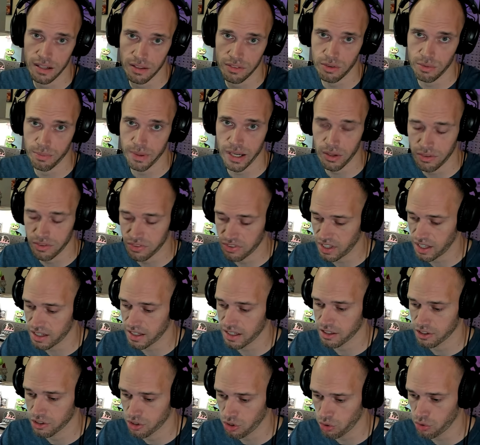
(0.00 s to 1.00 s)
that it's about
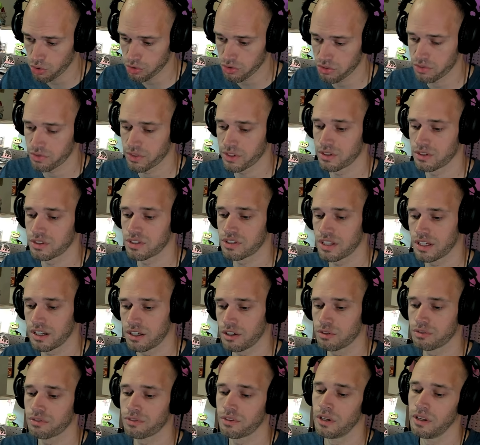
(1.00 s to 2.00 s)
setting goals for
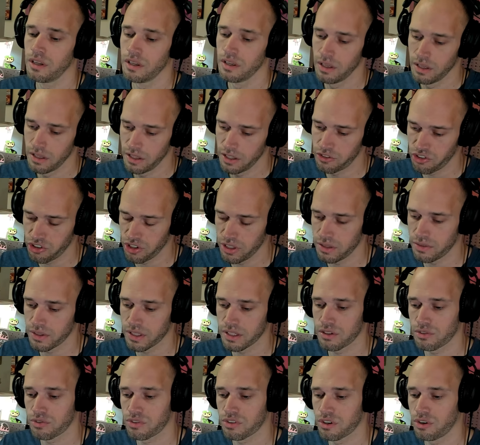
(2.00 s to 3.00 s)
yourself,
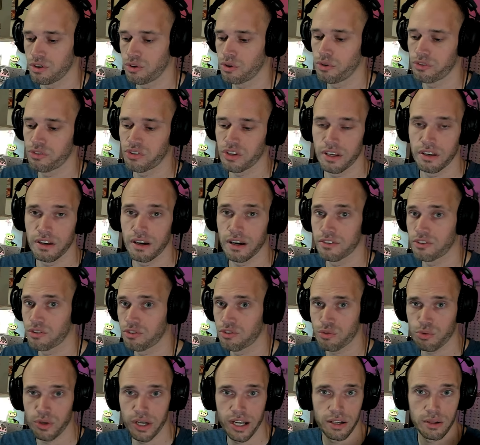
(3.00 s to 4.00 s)
achieving those goals, and not
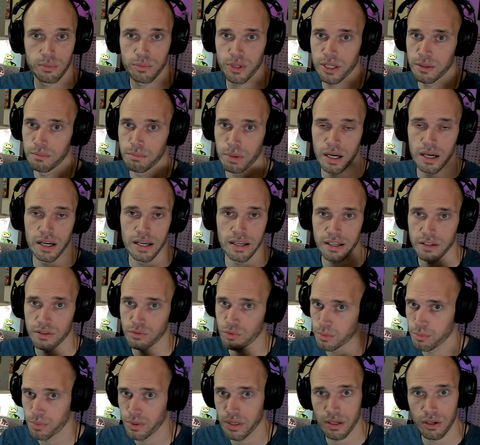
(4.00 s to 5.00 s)
just randomly buying
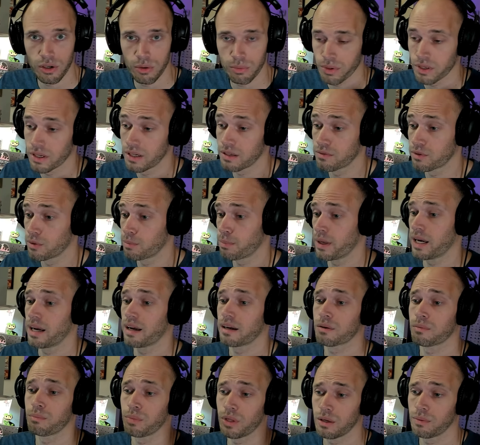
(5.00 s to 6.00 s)
and ripping open every
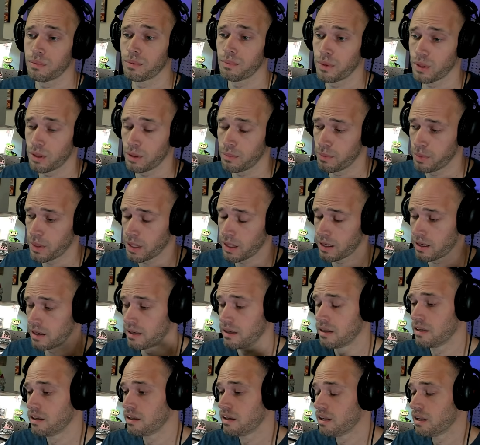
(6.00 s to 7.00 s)
pack, blah, blah, blah.
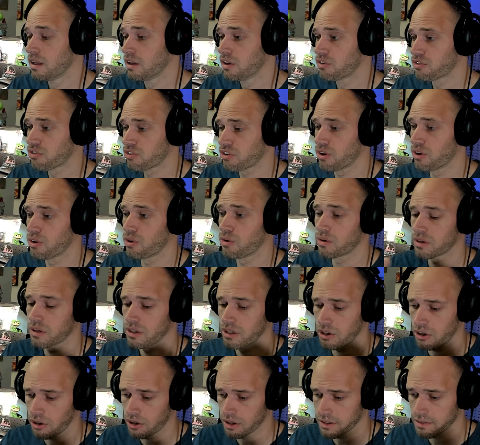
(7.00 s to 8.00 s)
So,
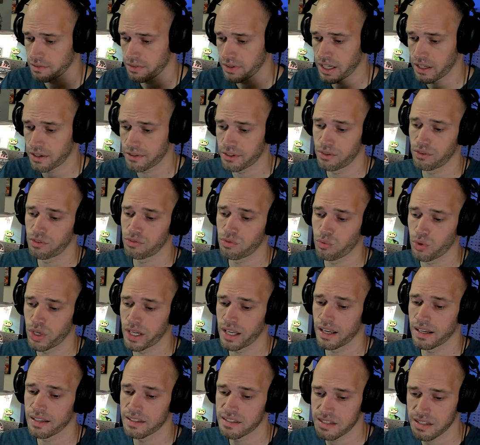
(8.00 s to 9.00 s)
card values.
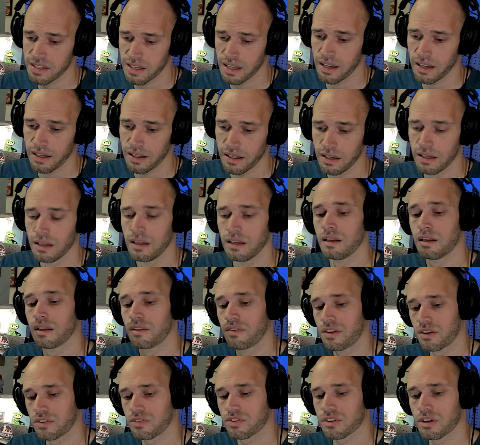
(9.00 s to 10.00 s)
When I say
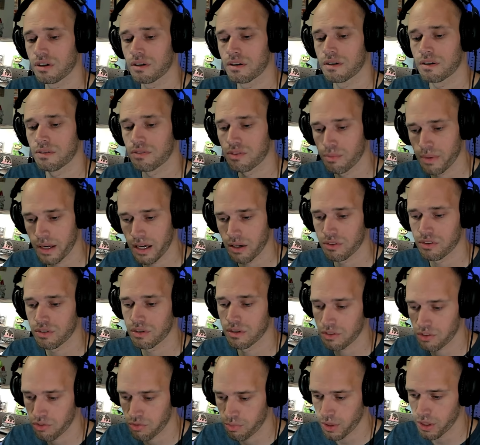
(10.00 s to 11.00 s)
this card is about
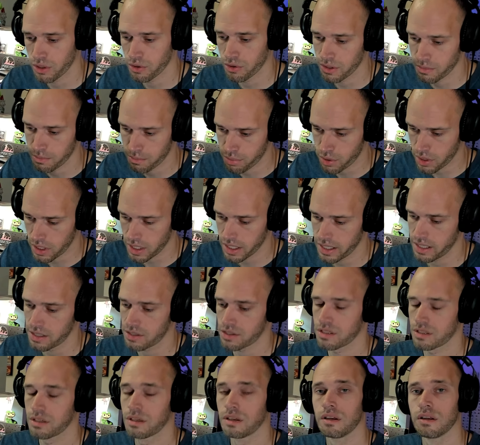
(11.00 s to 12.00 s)
to explode in
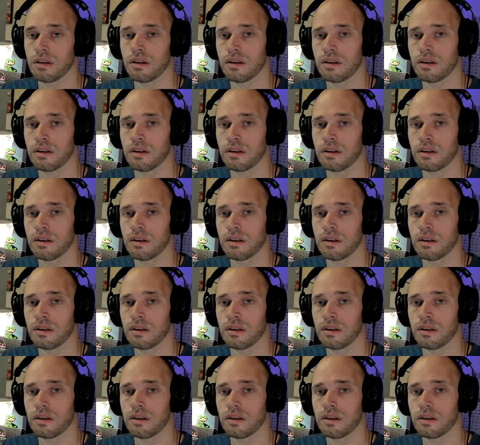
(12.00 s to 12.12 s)
price,